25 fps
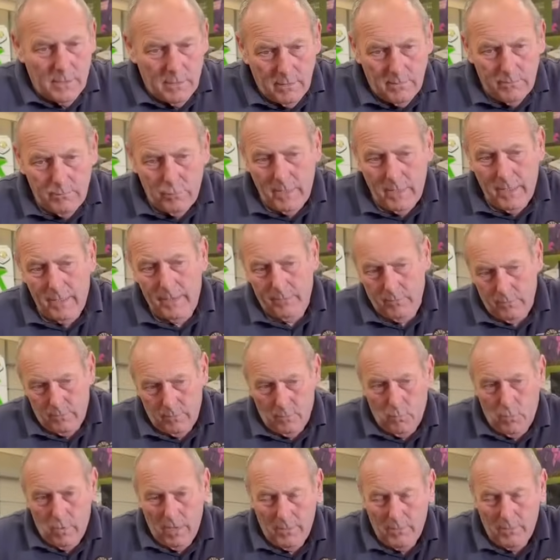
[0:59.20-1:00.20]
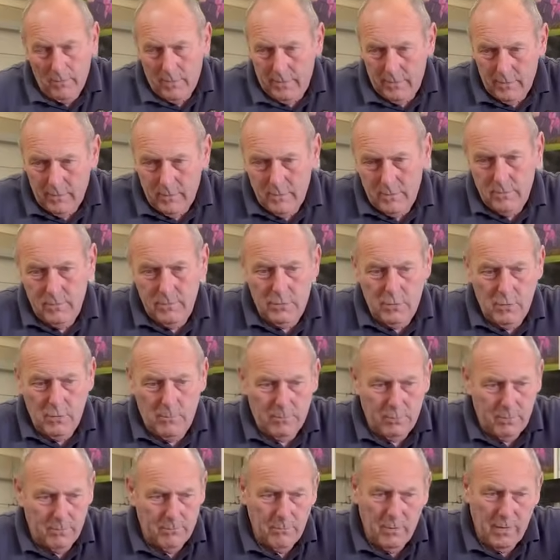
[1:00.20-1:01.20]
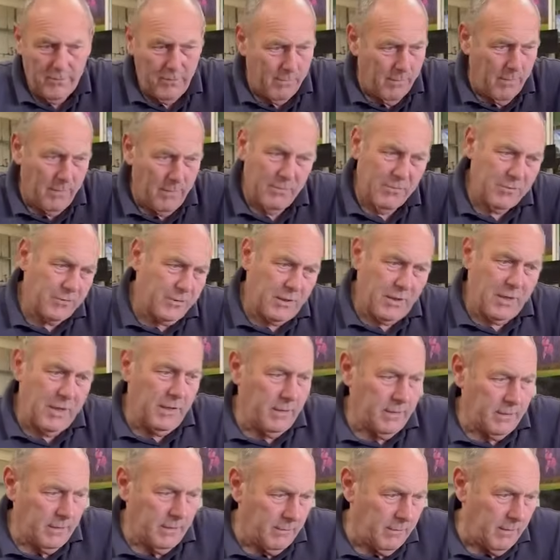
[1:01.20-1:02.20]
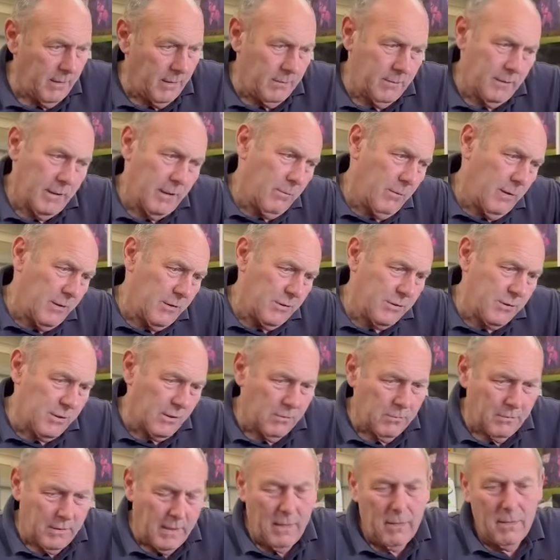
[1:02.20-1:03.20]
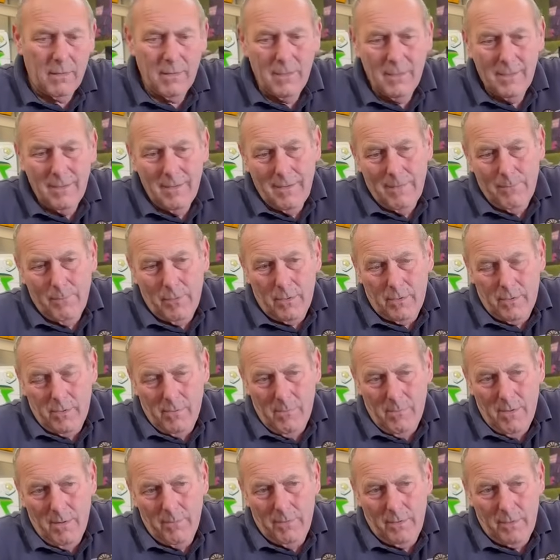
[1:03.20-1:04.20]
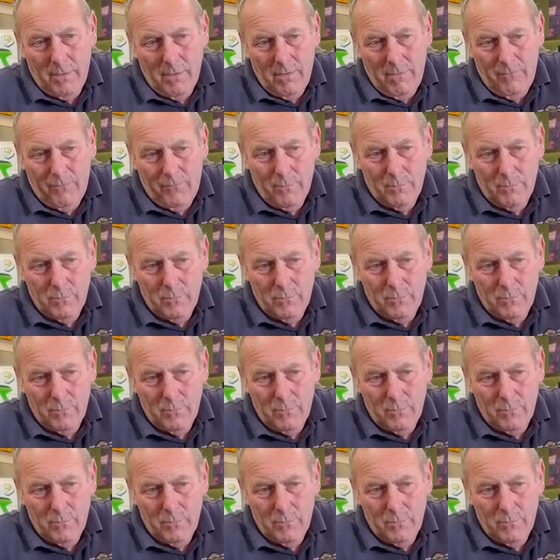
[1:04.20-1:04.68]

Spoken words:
We had a white one, which you probably might remember as a kid. I don't know. Anyway, it's sold now. But I can remember going from